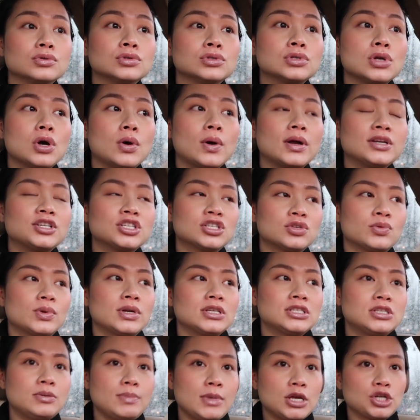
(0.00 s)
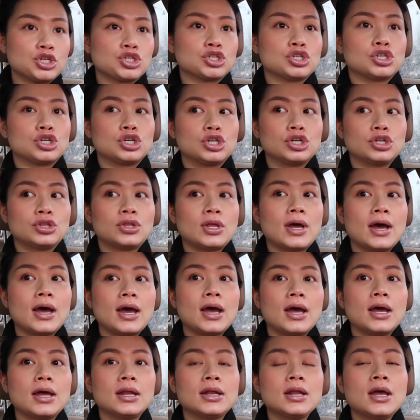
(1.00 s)
So I just wanted to make sure
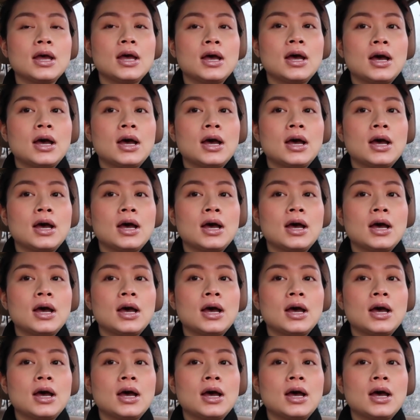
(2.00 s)
that